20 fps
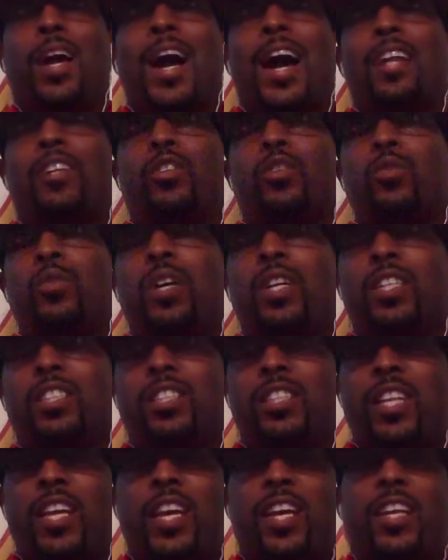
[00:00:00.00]
I do
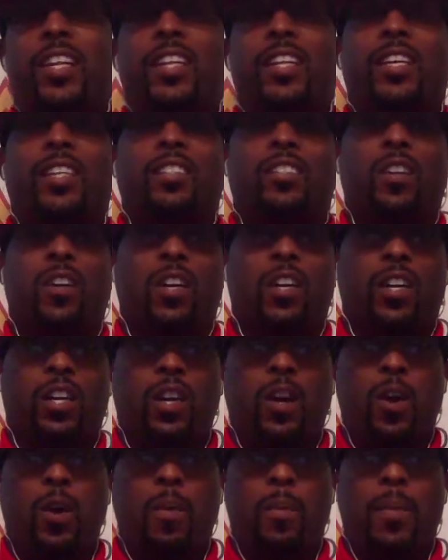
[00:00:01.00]
understand it's going to
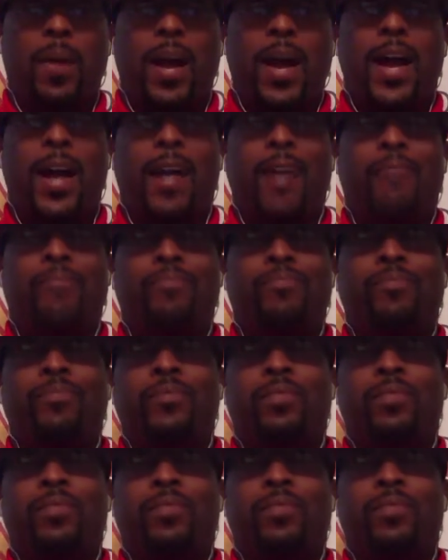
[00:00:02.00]
go by